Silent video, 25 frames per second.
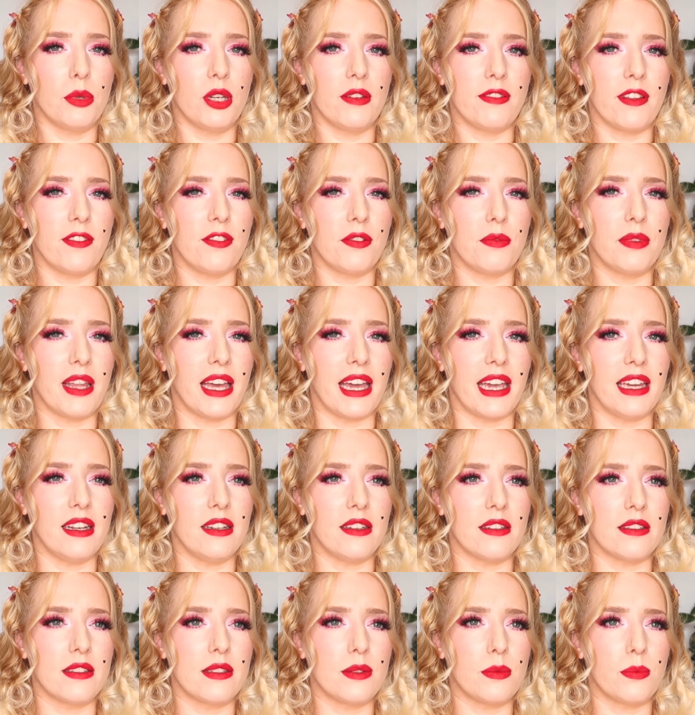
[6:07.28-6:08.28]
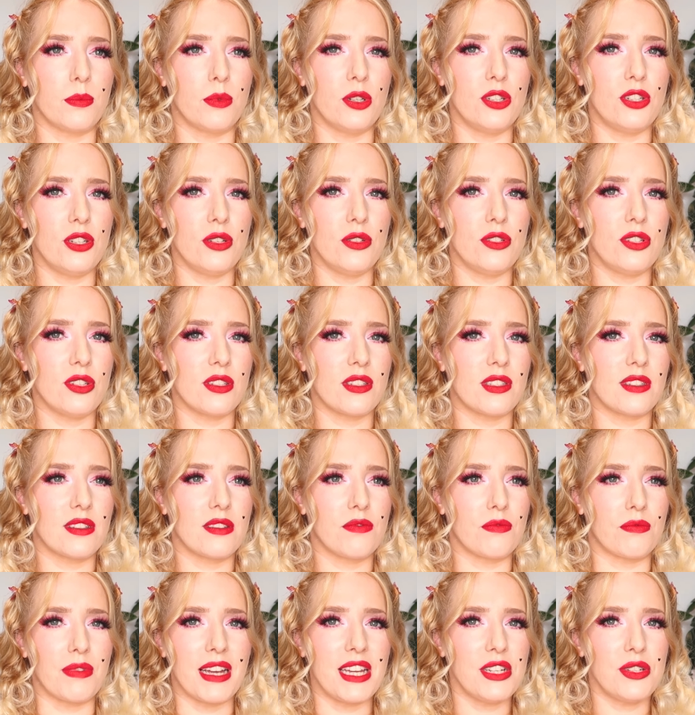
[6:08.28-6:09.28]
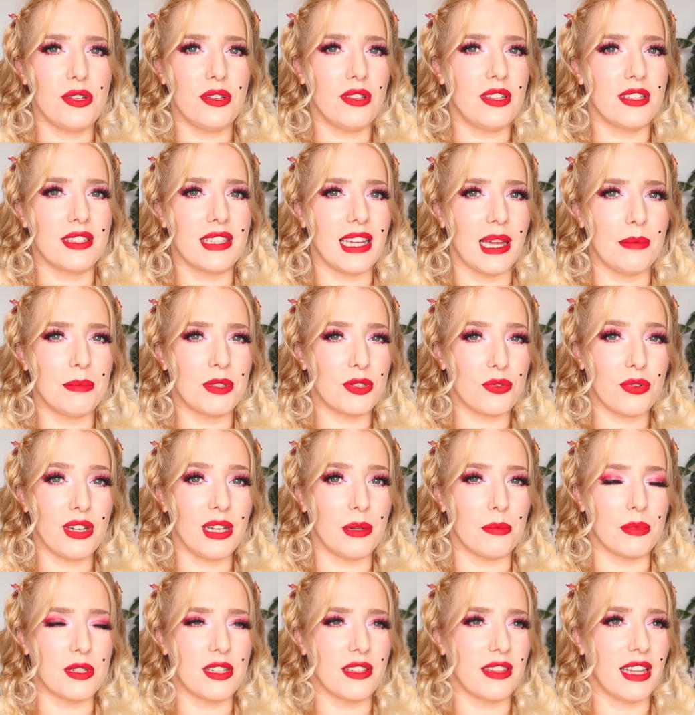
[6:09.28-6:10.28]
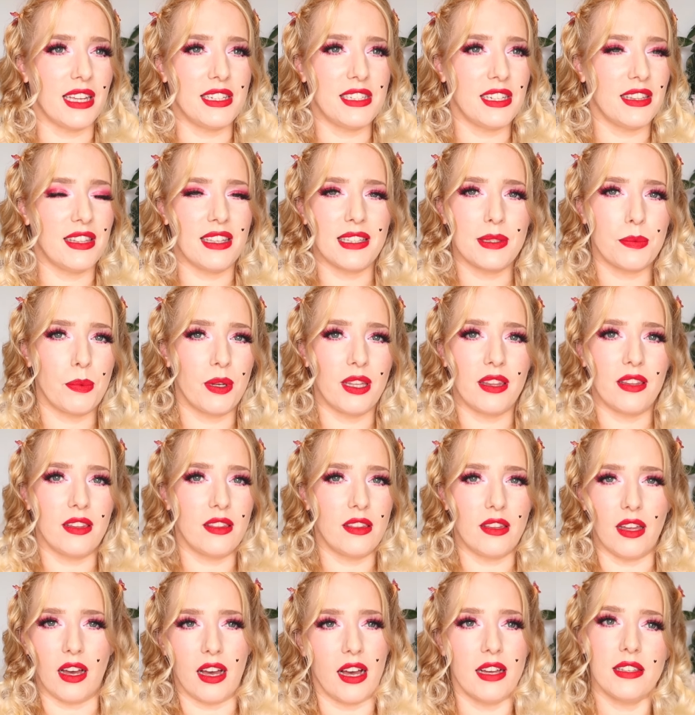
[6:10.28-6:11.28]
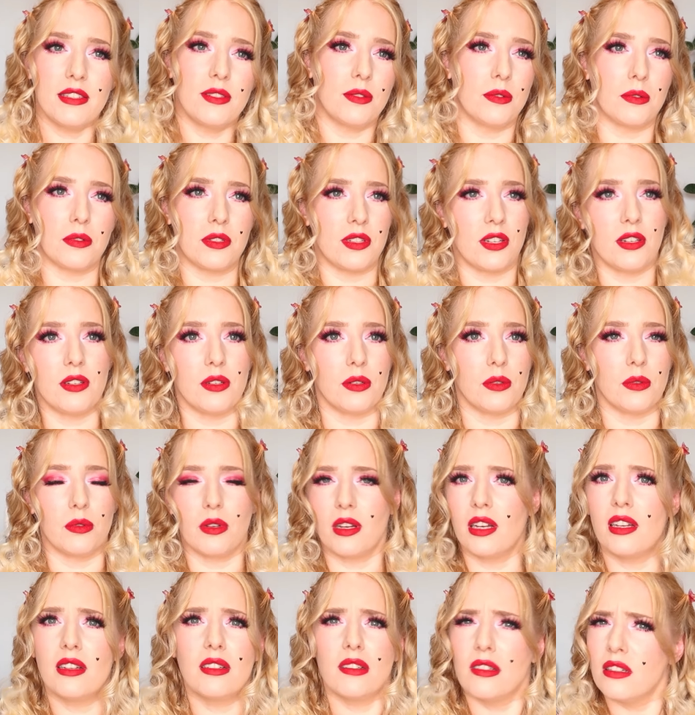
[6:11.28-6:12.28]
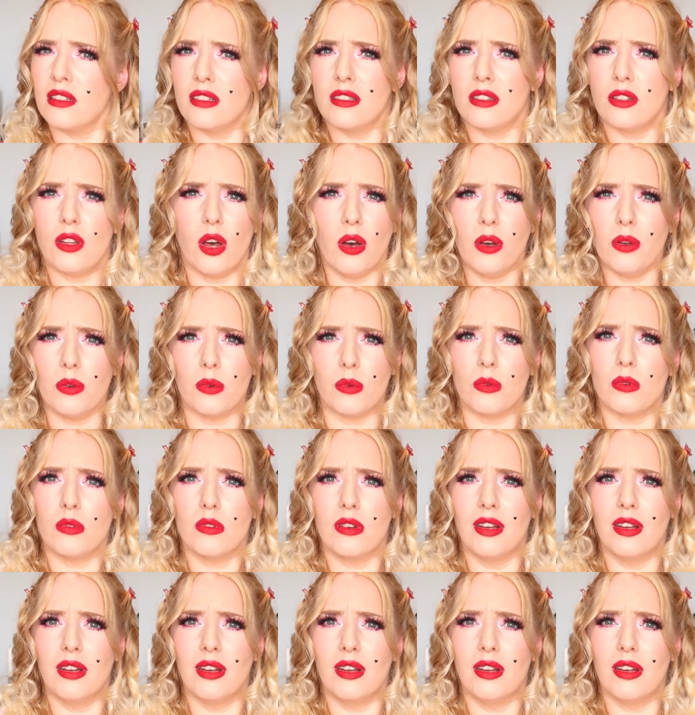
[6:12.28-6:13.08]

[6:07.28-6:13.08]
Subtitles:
a movie from the 80s, would you just redo the same script? They did this with The Hustle too. No.